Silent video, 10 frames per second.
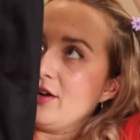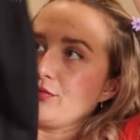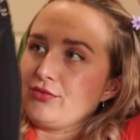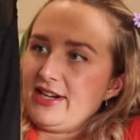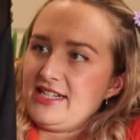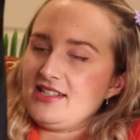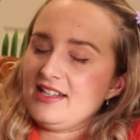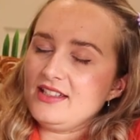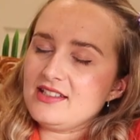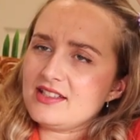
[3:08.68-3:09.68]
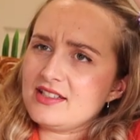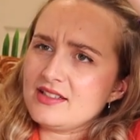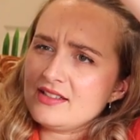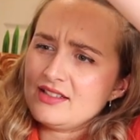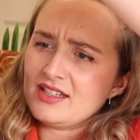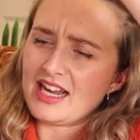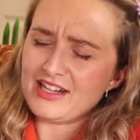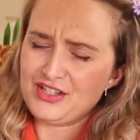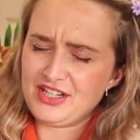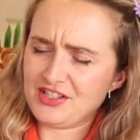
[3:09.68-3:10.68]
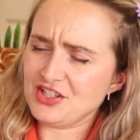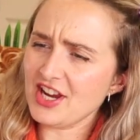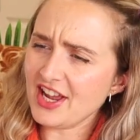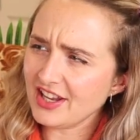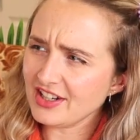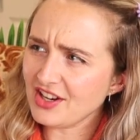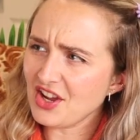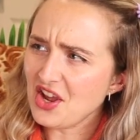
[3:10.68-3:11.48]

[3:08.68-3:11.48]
a recent addition,